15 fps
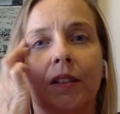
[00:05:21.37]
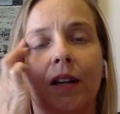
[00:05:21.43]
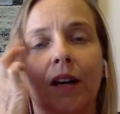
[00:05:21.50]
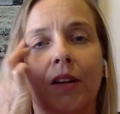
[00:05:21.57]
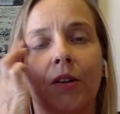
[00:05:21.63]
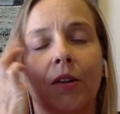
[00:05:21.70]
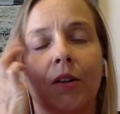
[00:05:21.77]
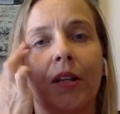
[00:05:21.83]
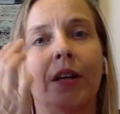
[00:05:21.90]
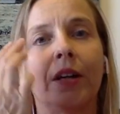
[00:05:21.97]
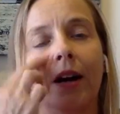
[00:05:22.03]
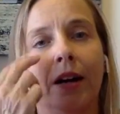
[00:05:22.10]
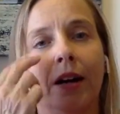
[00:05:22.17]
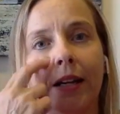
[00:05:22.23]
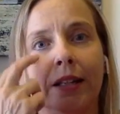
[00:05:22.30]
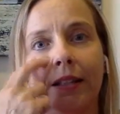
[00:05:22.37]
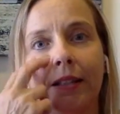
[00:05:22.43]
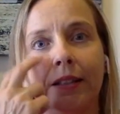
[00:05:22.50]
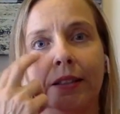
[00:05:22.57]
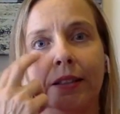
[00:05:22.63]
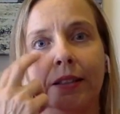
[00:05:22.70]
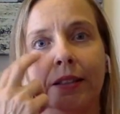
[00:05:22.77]
Under the eye
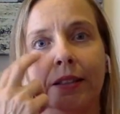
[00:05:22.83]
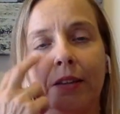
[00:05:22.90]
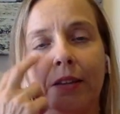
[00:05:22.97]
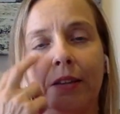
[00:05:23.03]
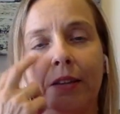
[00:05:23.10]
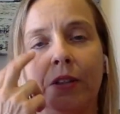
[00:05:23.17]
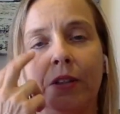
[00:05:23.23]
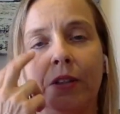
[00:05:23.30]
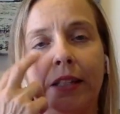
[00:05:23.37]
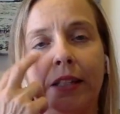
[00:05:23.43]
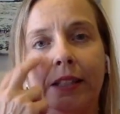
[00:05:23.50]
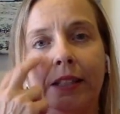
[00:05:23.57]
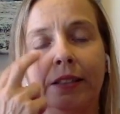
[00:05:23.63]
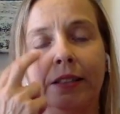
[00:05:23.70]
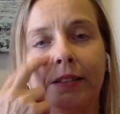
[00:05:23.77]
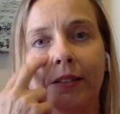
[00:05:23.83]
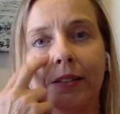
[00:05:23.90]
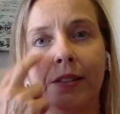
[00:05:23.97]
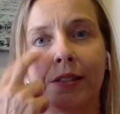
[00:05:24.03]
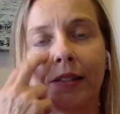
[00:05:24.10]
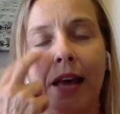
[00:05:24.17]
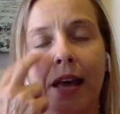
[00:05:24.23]
and feeling
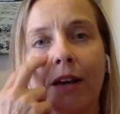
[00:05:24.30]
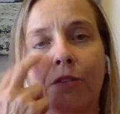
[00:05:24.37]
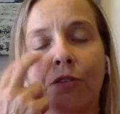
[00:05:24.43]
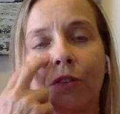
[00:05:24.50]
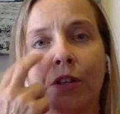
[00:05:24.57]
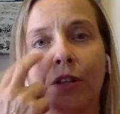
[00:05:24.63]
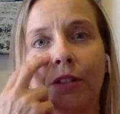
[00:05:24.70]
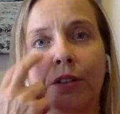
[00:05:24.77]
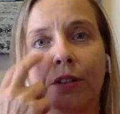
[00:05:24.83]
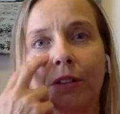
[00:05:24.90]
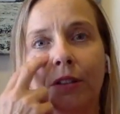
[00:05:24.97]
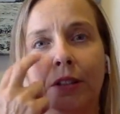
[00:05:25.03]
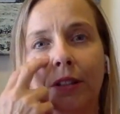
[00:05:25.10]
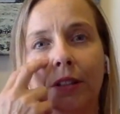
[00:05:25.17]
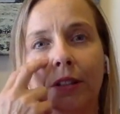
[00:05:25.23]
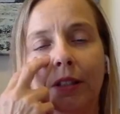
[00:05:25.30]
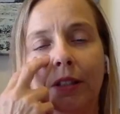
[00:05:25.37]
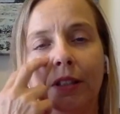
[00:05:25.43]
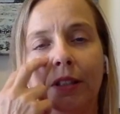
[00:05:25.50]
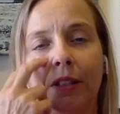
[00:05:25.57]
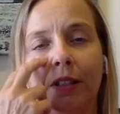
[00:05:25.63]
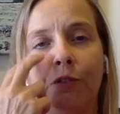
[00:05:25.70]
sad for the
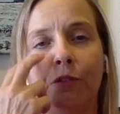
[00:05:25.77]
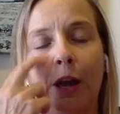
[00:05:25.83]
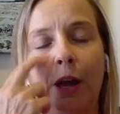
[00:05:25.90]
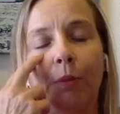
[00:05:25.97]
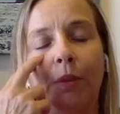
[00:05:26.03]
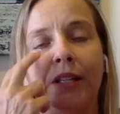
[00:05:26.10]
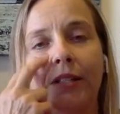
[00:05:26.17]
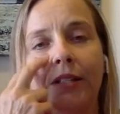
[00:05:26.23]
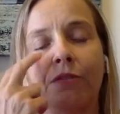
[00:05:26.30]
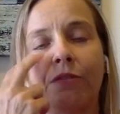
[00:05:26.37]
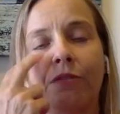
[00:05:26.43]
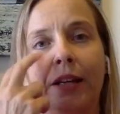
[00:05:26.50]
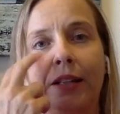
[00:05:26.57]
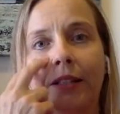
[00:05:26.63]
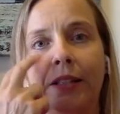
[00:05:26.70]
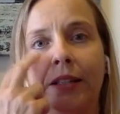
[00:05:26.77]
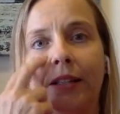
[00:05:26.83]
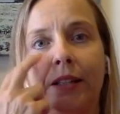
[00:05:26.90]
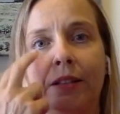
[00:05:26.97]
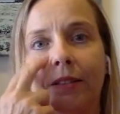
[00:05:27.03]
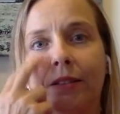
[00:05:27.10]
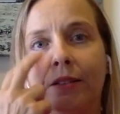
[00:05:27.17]
families affected
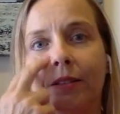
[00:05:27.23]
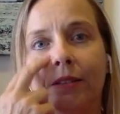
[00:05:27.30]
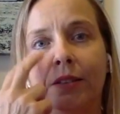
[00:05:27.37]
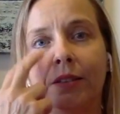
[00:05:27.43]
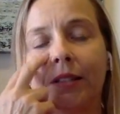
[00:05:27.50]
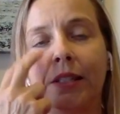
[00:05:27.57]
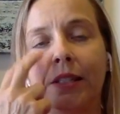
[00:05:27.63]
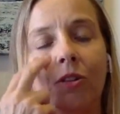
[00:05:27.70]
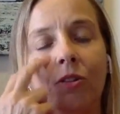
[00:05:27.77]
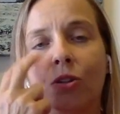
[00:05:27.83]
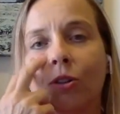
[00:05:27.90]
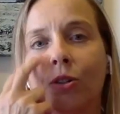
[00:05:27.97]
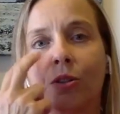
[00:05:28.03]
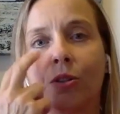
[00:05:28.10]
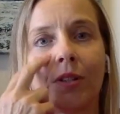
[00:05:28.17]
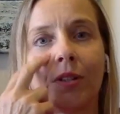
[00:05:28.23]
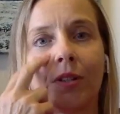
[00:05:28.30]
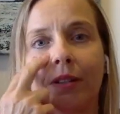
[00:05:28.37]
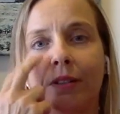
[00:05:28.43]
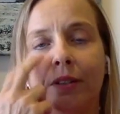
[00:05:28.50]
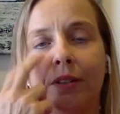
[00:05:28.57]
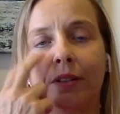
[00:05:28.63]
and the teachers
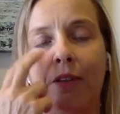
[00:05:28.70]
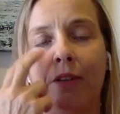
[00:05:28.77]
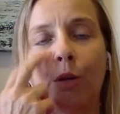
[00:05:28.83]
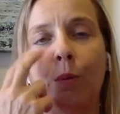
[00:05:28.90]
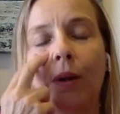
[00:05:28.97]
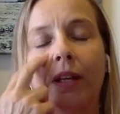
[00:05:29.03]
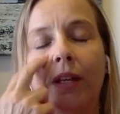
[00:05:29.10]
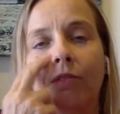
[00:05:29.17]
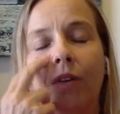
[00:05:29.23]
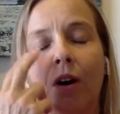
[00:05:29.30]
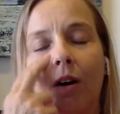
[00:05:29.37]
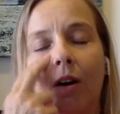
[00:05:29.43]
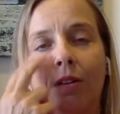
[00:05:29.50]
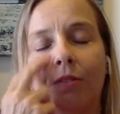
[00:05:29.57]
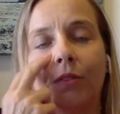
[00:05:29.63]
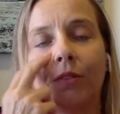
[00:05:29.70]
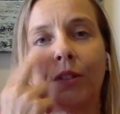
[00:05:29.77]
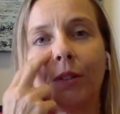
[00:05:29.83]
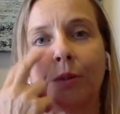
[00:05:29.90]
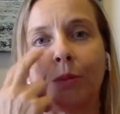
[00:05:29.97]
and everyone involved.